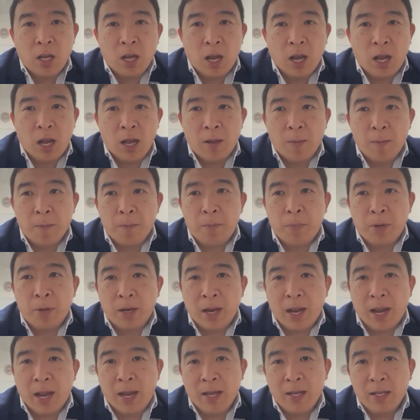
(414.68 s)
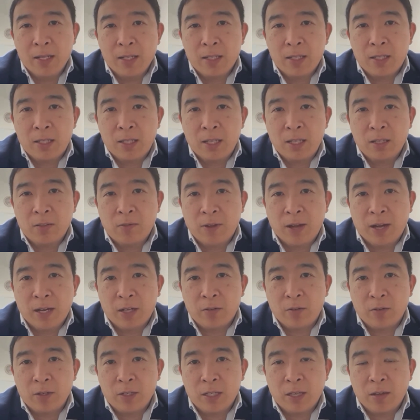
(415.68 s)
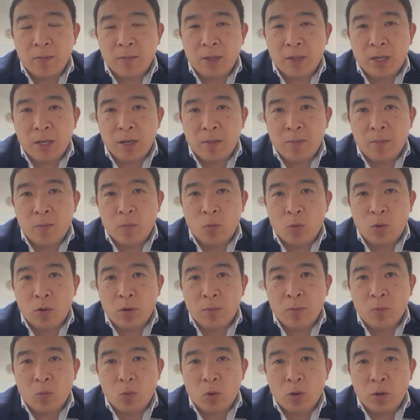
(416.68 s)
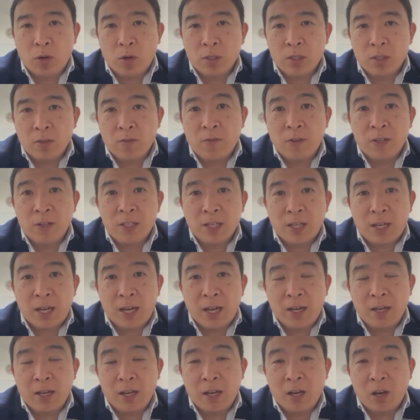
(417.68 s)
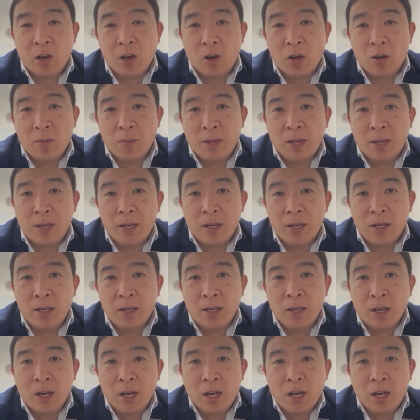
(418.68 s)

But as these factories have become more and more sophisticated and automated,